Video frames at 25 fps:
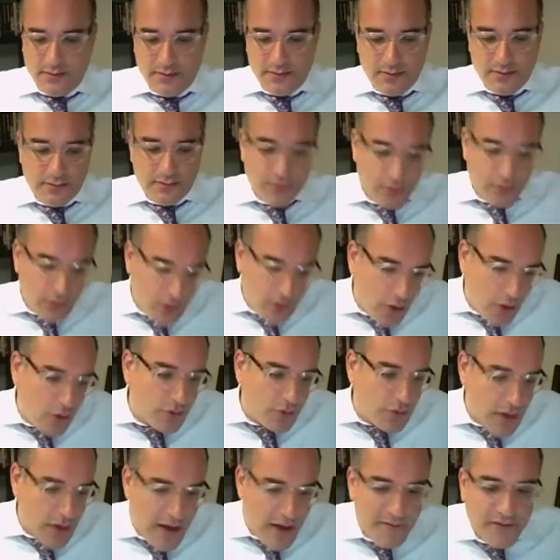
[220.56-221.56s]
you know
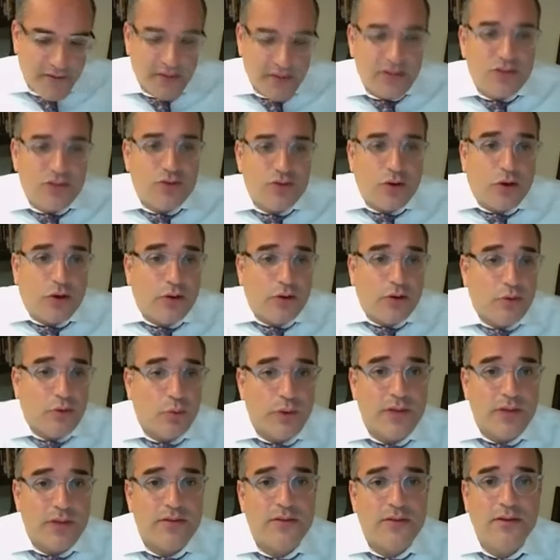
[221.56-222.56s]
you're having struggle
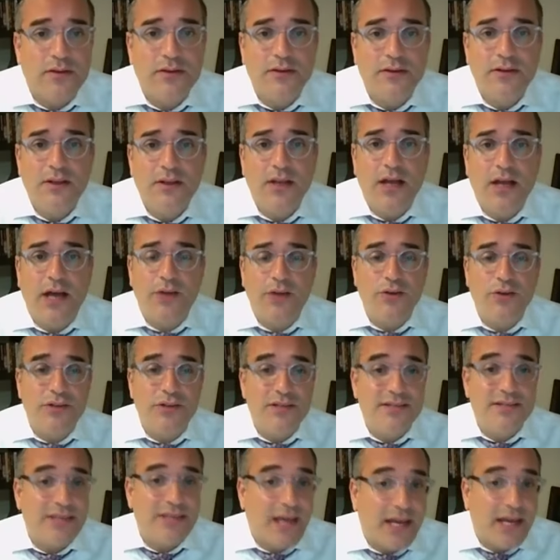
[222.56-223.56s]
with, and you
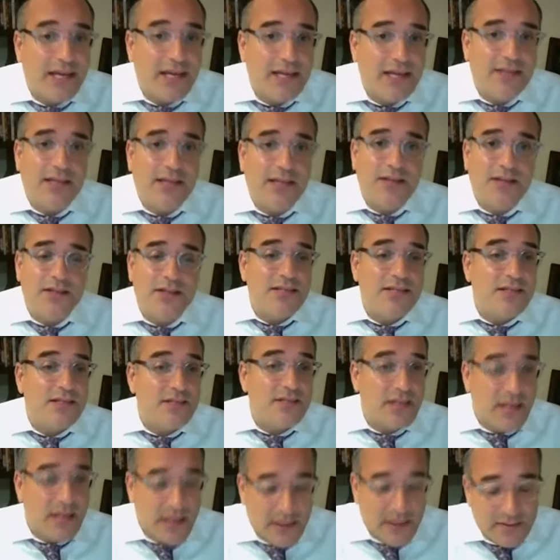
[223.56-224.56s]
decided that this is
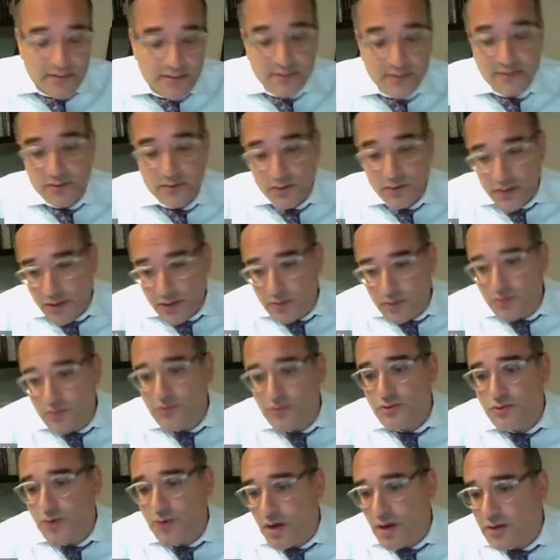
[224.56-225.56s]
it. So then you
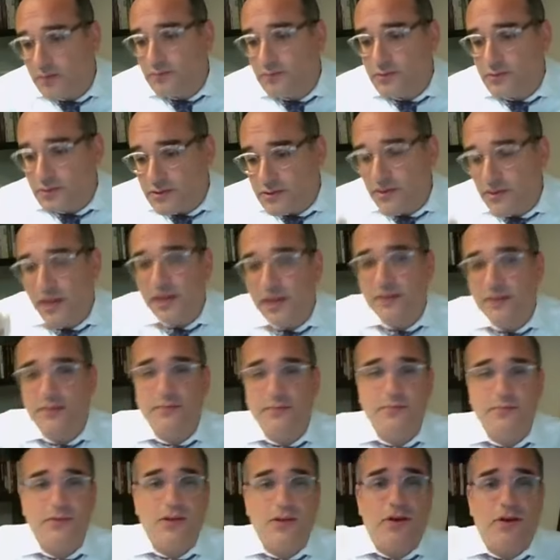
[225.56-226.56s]
struggle, you say,
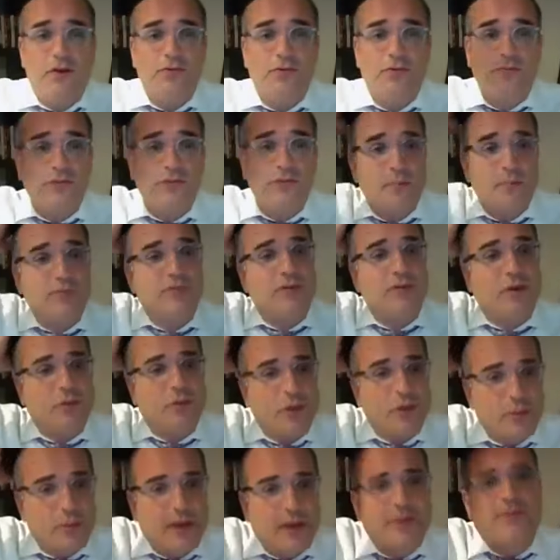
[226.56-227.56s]
you know, I'm sorry
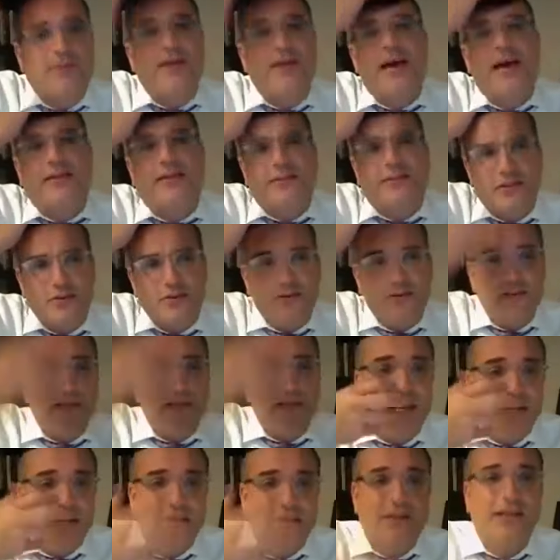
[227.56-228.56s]
about that, and you
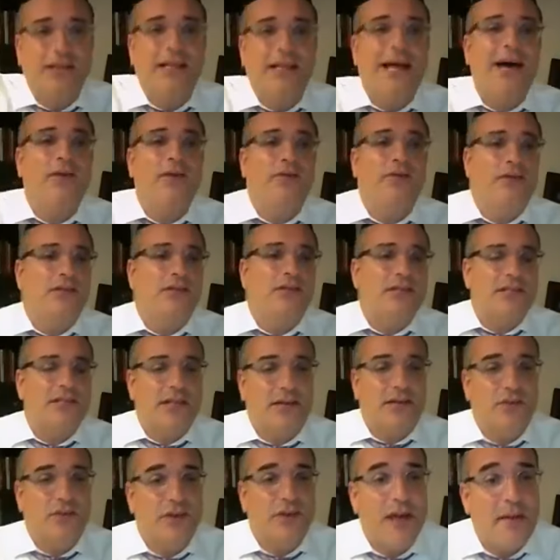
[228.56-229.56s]
say it loud. This is
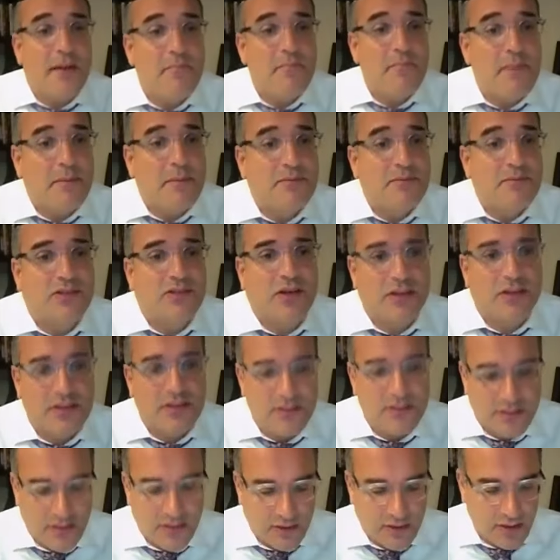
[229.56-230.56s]
how the Rambam studies
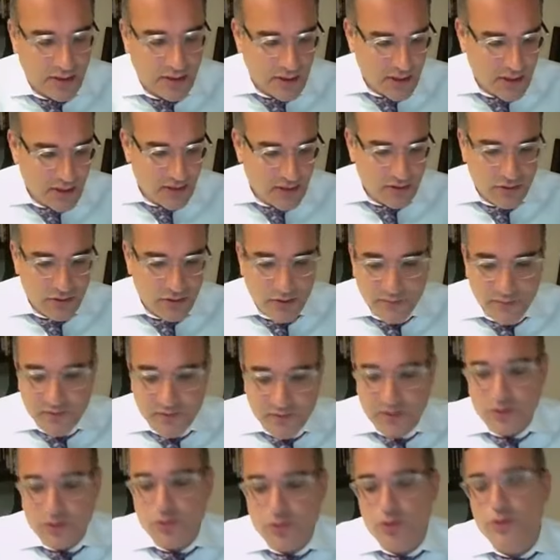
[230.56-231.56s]
the, the
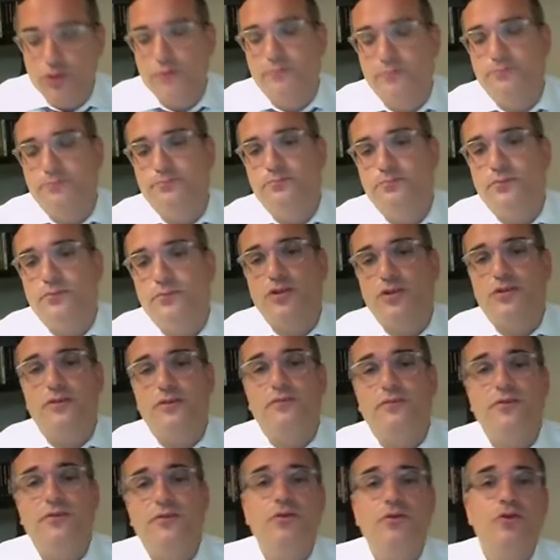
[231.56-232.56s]
Vidui because the
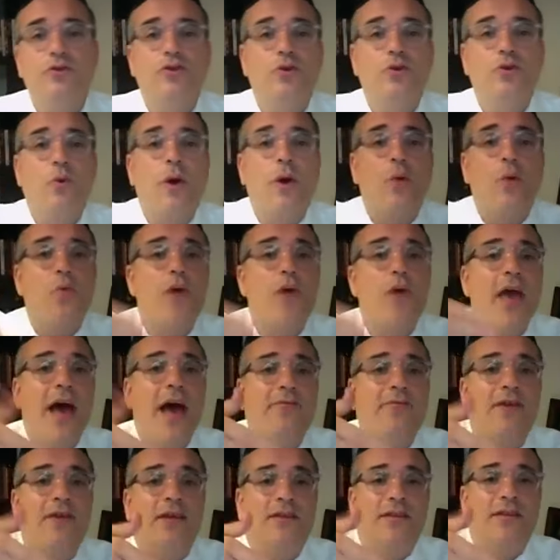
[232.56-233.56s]
vidui, the way we
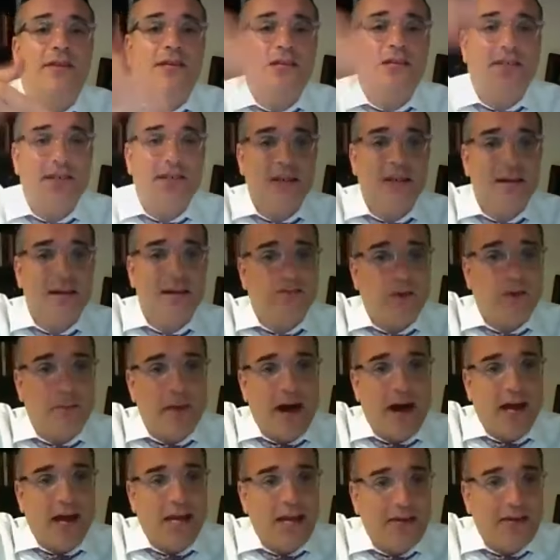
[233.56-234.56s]
have it, is from
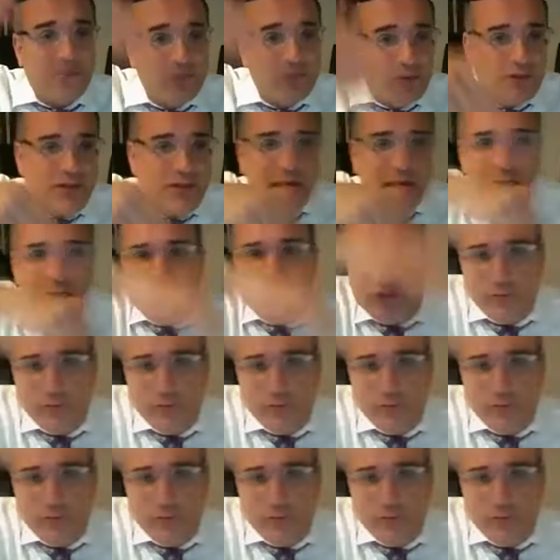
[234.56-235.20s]
aleph to tav to